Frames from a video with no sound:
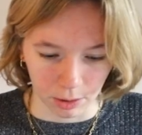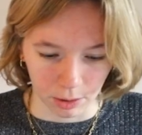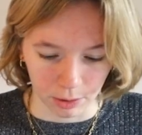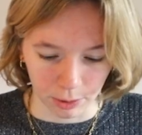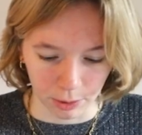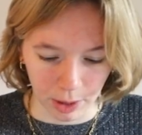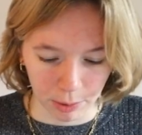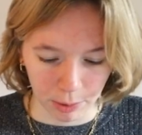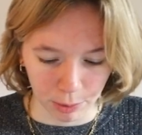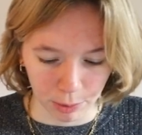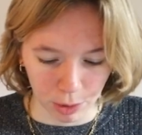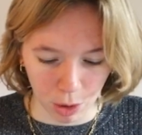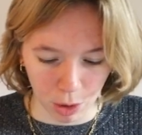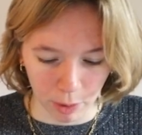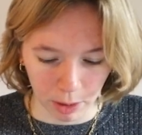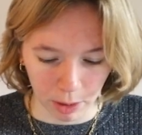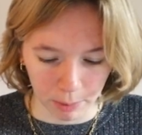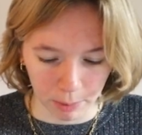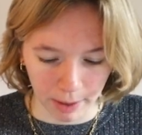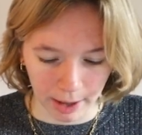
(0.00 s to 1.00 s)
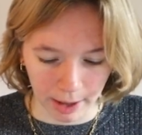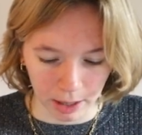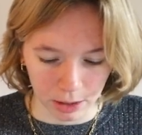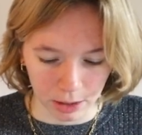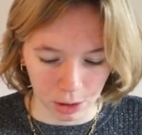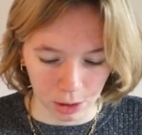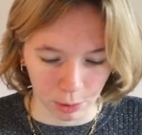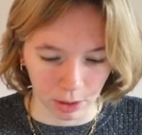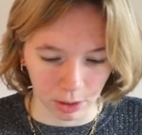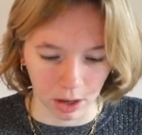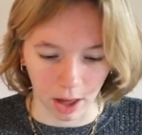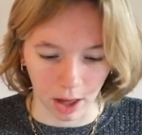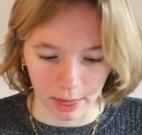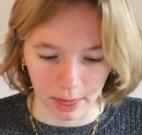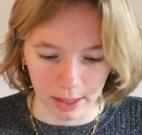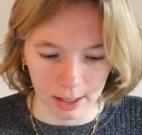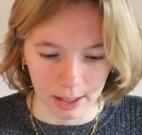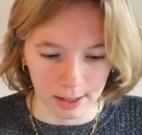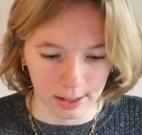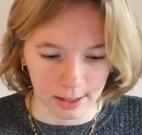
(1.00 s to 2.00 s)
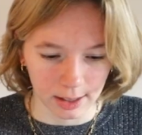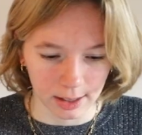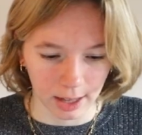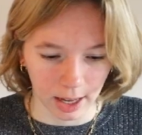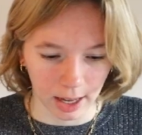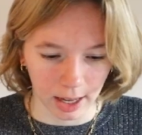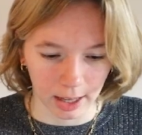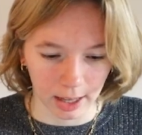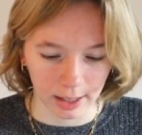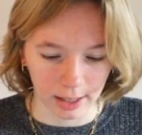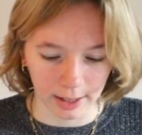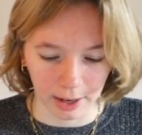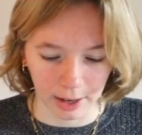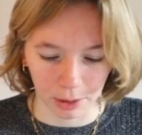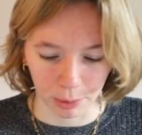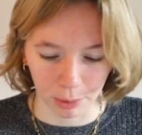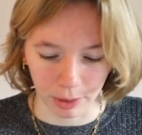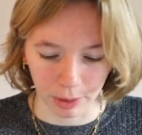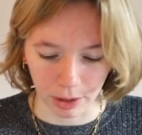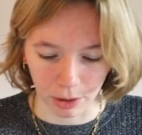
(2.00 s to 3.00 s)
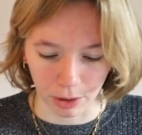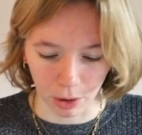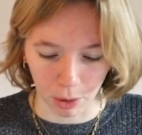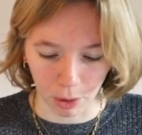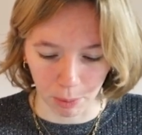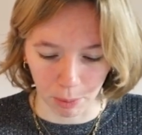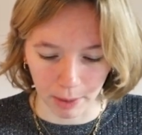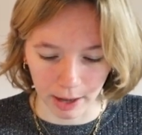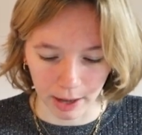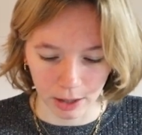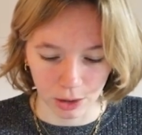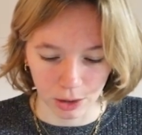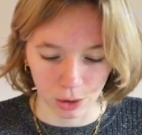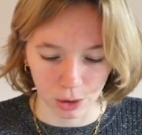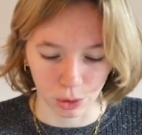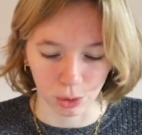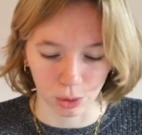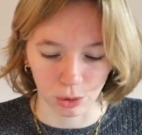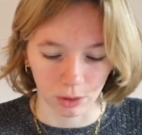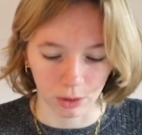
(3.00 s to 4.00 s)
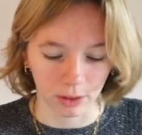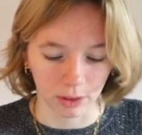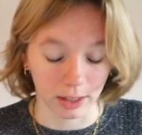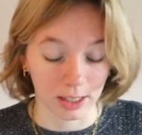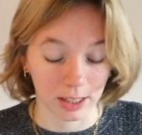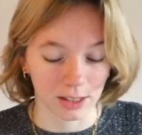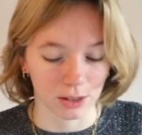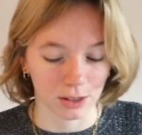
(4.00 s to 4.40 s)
Then we're going back, so we got this, and then we go back to this.